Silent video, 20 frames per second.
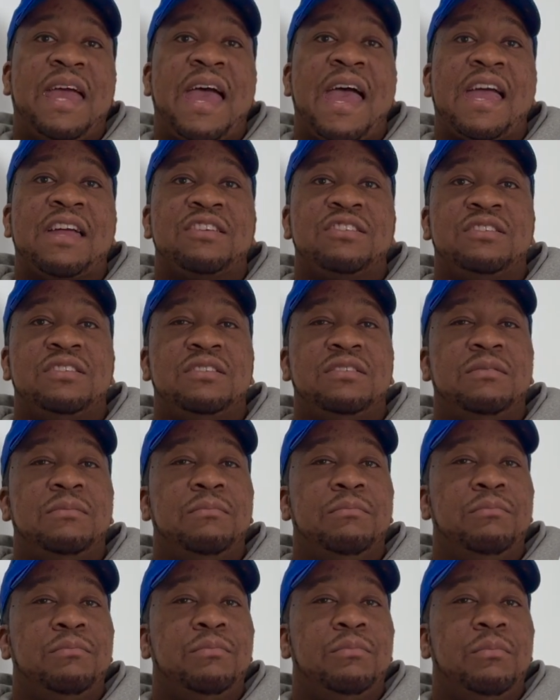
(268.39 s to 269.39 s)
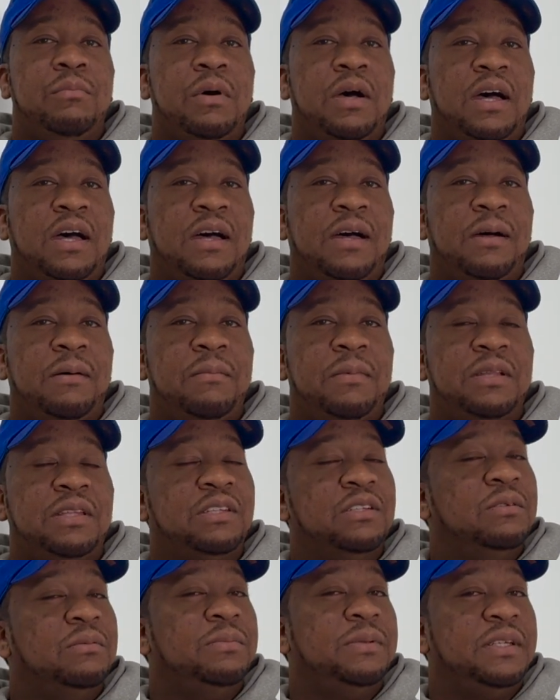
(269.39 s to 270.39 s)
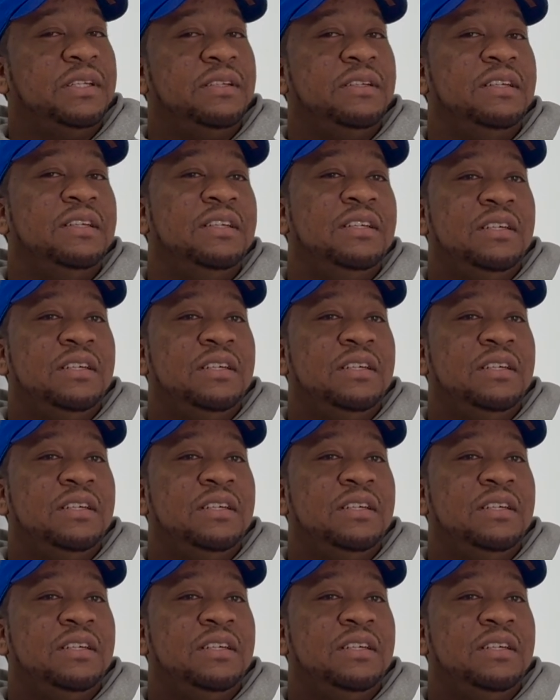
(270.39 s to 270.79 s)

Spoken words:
action a little bit